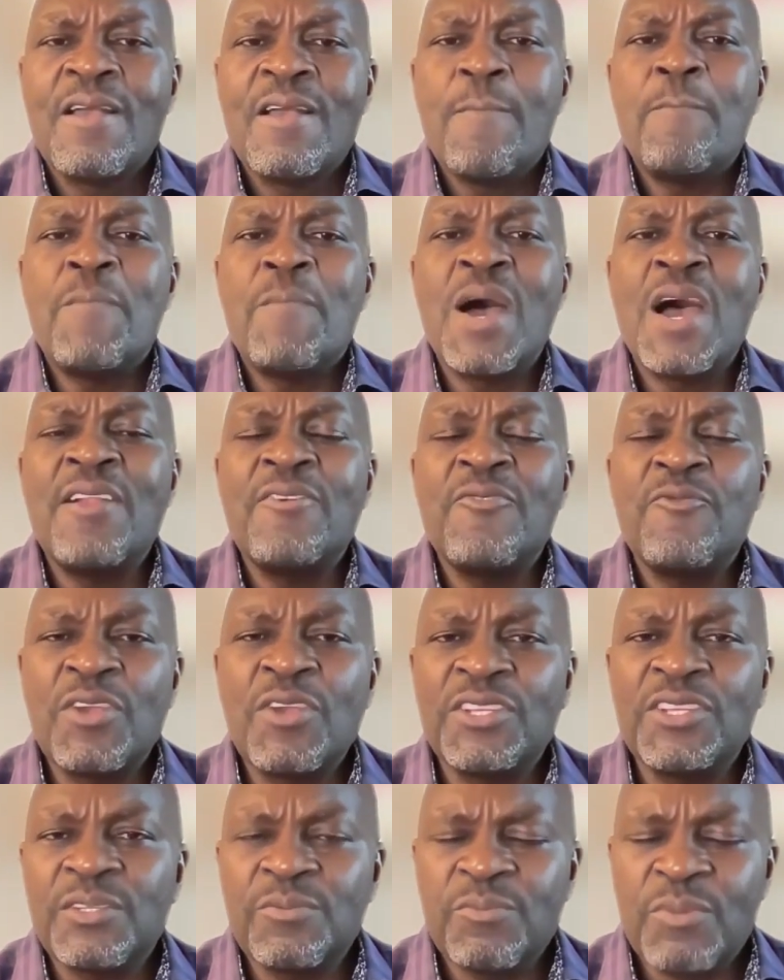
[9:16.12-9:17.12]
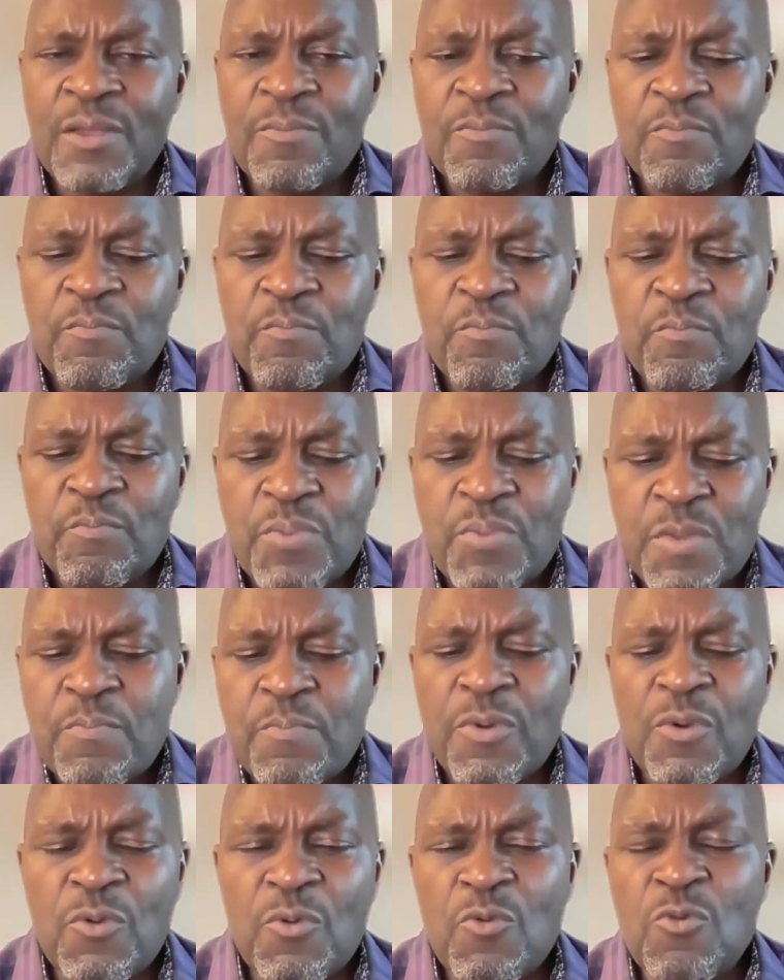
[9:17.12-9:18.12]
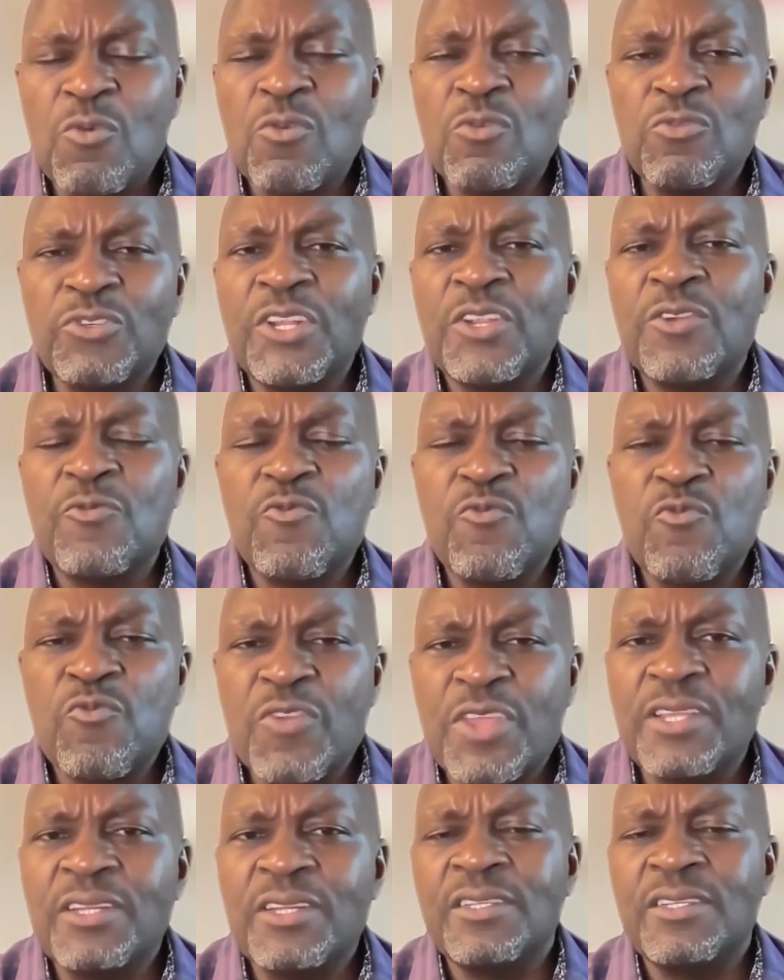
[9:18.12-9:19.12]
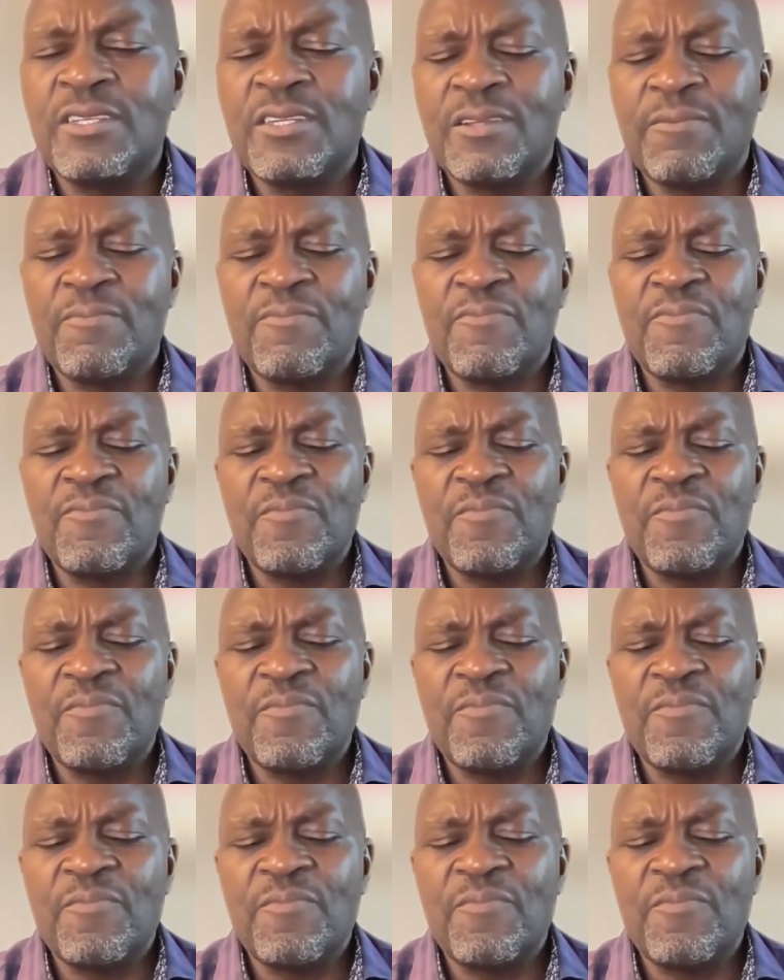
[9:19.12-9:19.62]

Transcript: Man raised by people who couldn't read in an